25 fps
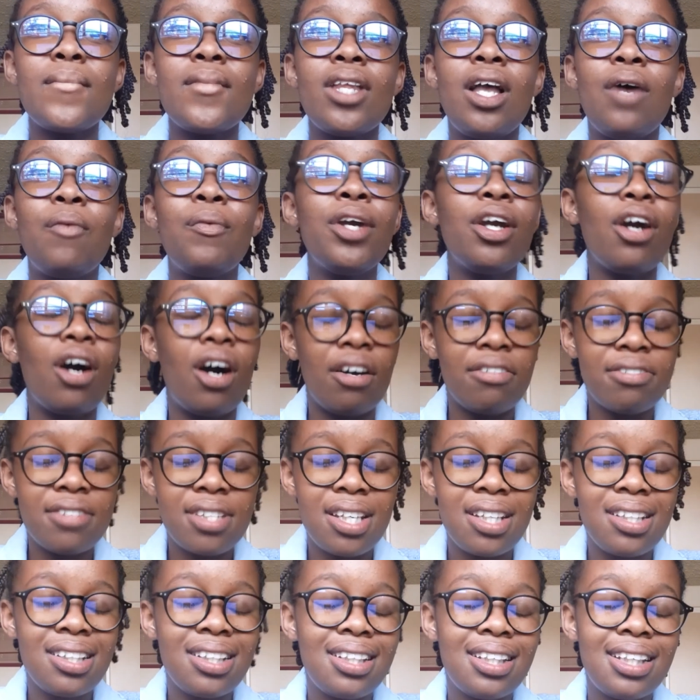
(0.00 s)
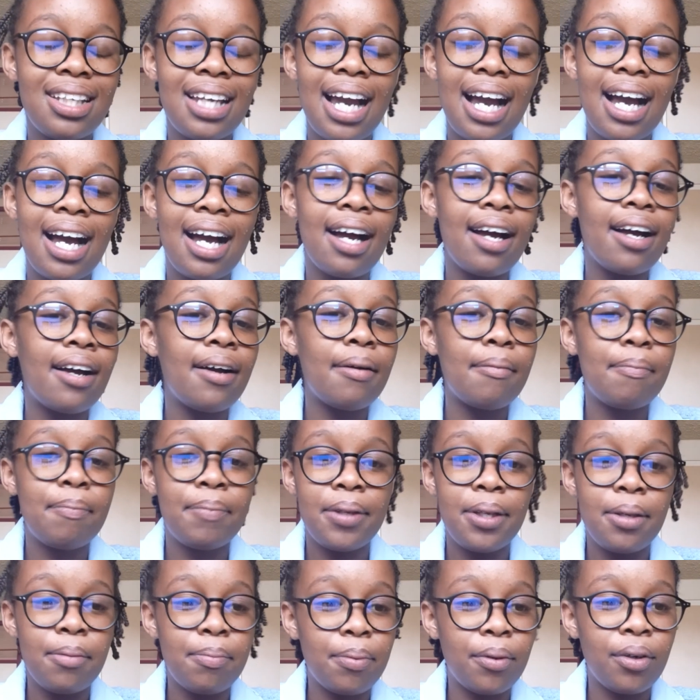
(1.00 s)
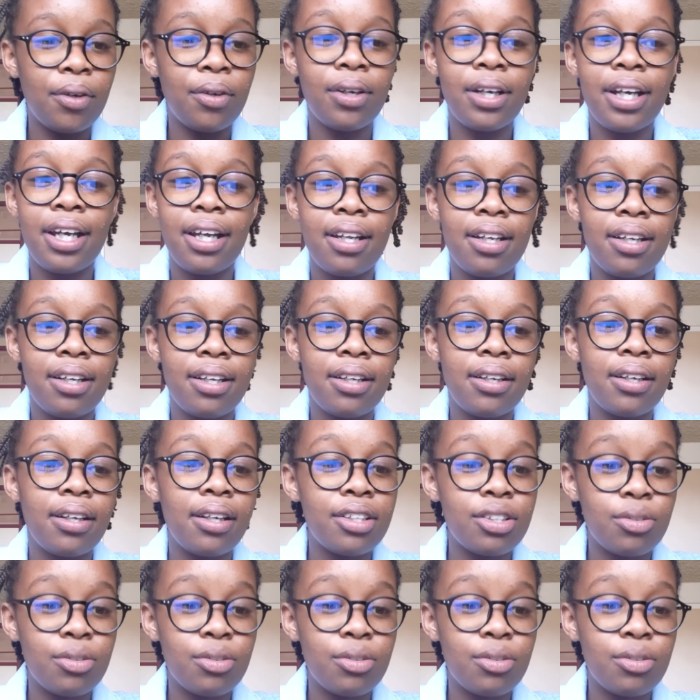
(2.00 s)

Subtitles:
We often hear people in,